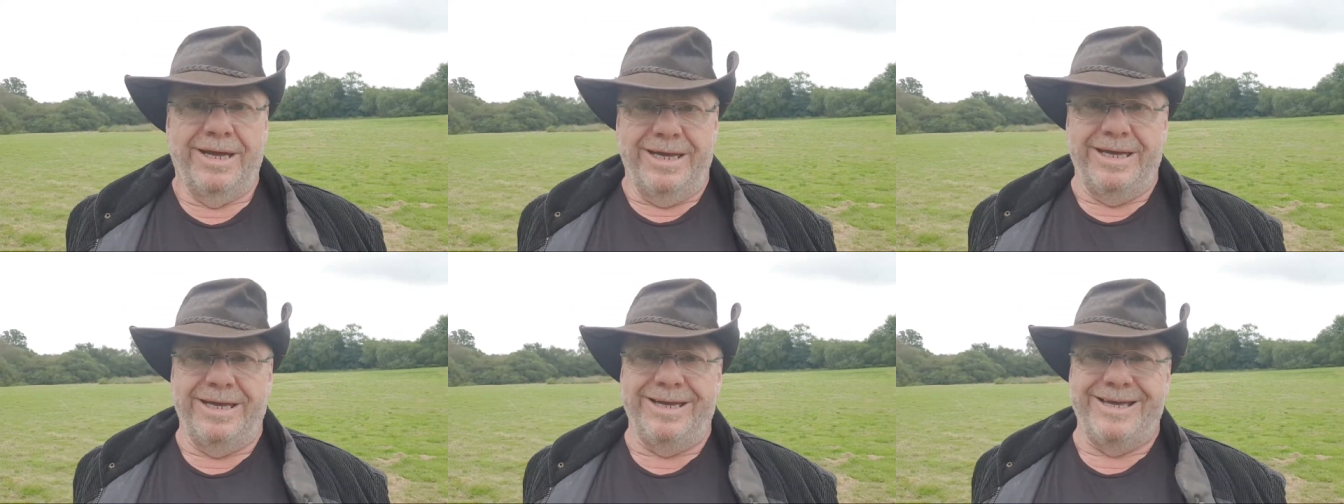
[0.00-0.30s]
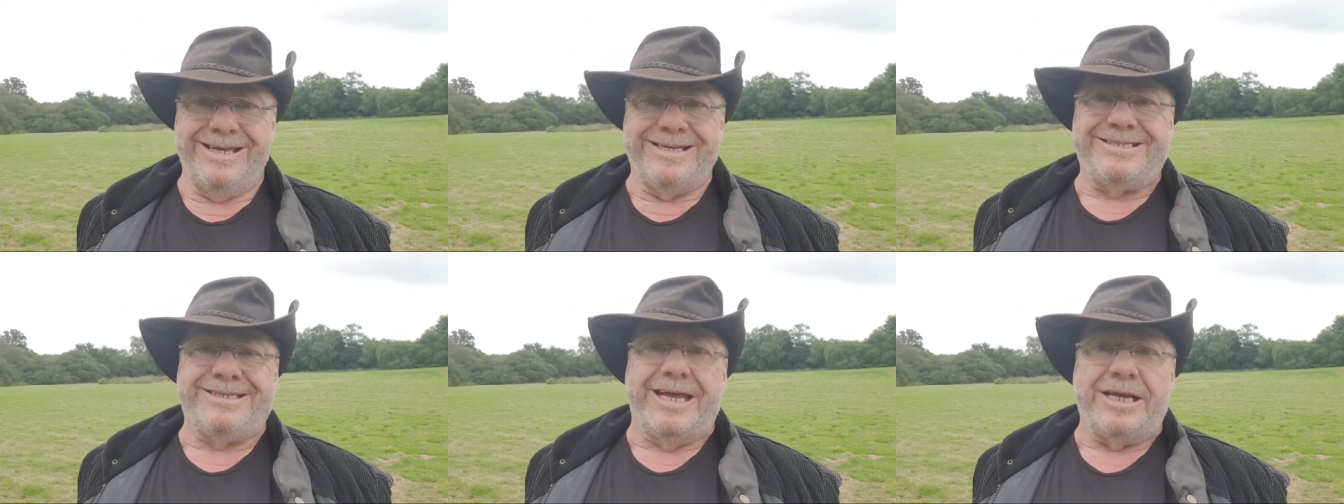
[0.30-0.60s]

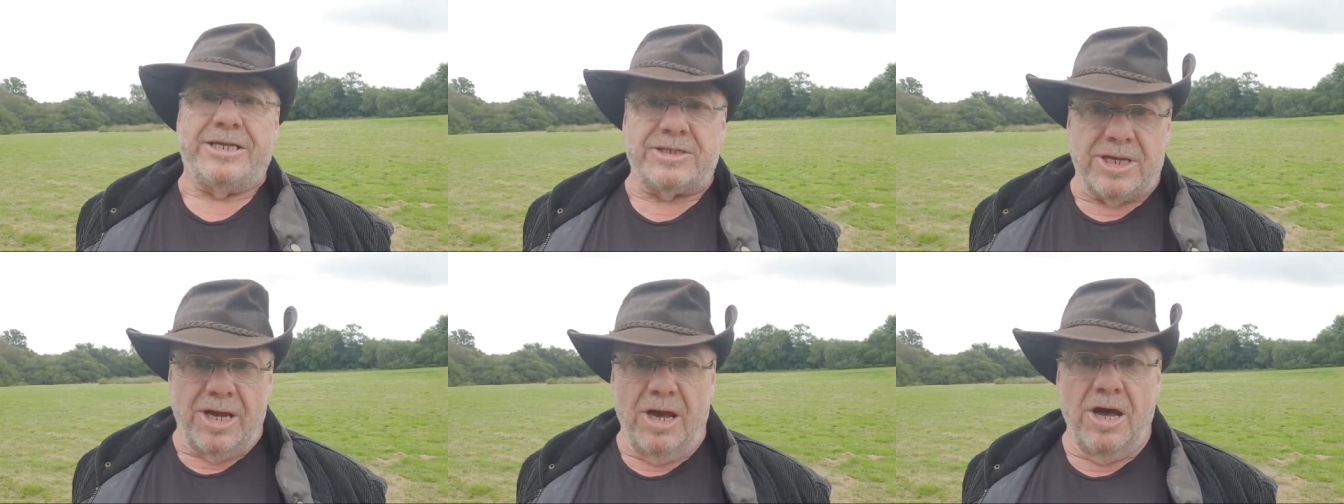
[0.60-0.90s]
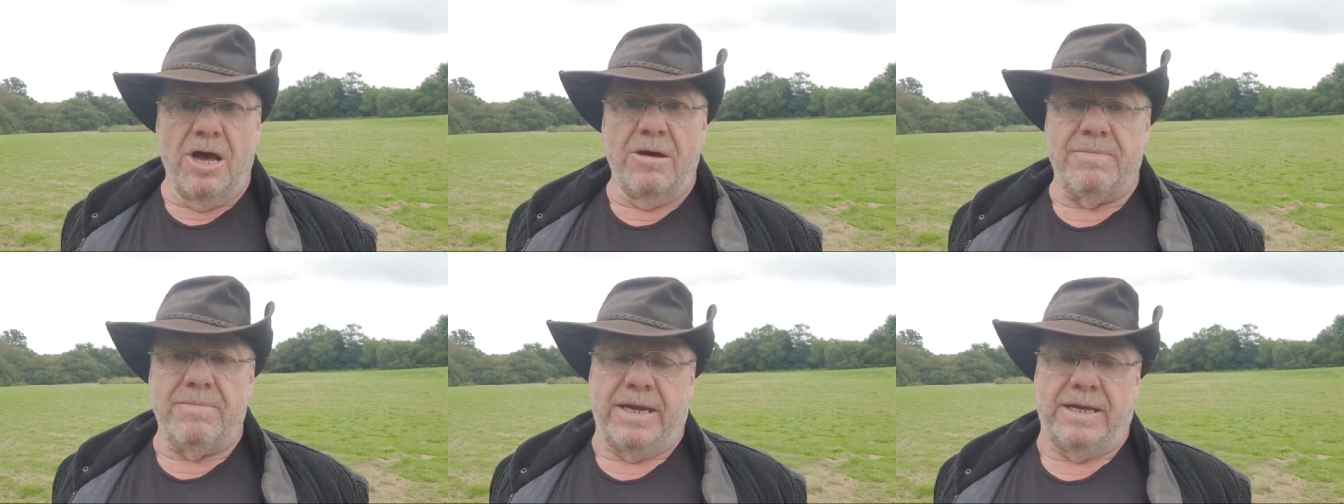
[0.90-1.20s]
is
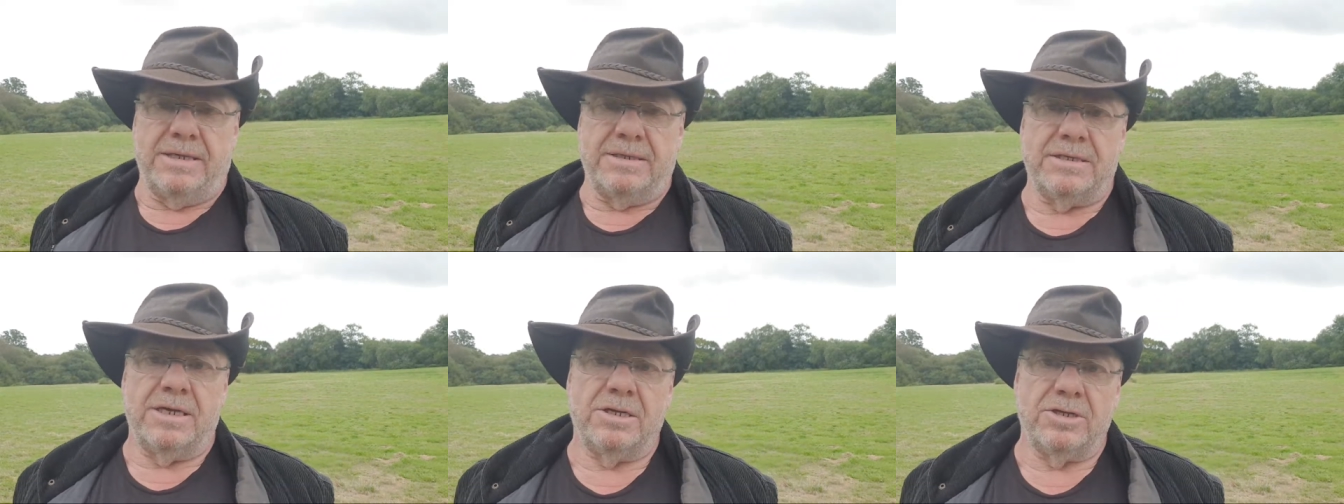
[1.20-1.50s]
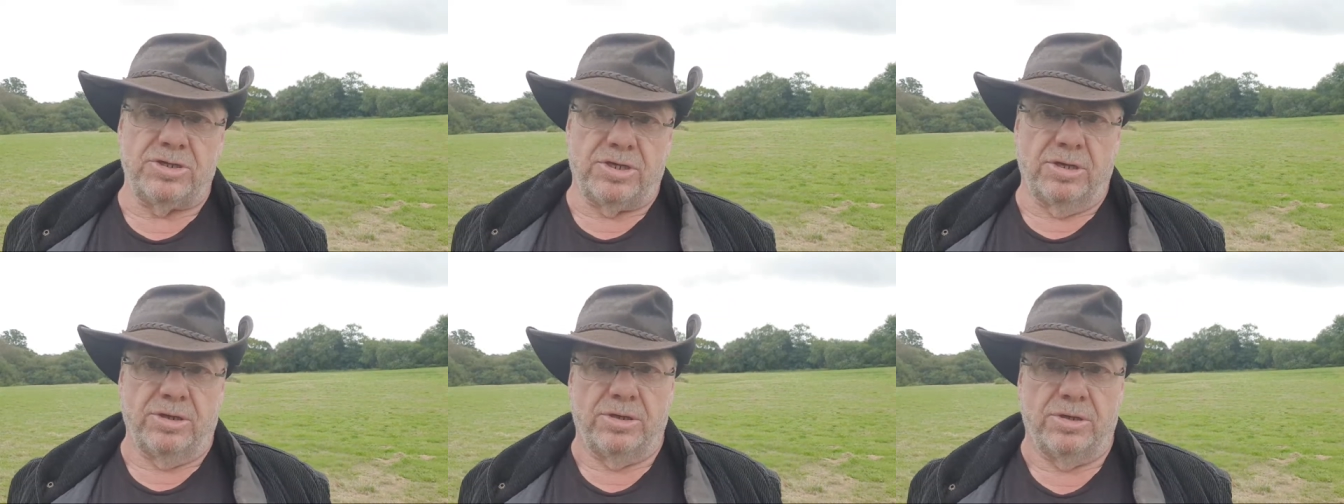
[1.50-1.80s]
determined
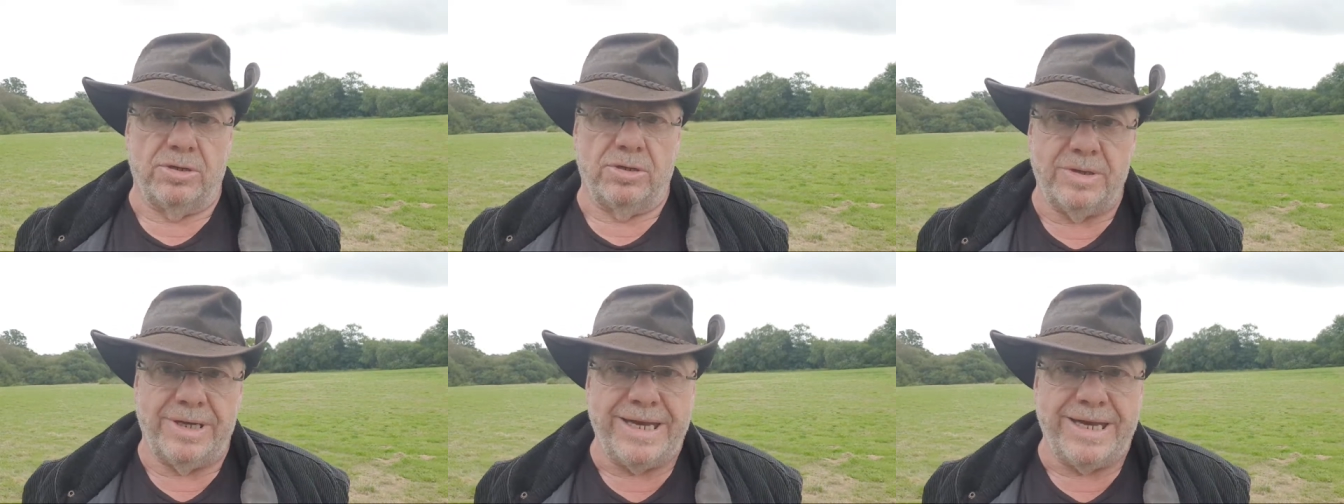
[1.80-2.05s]
to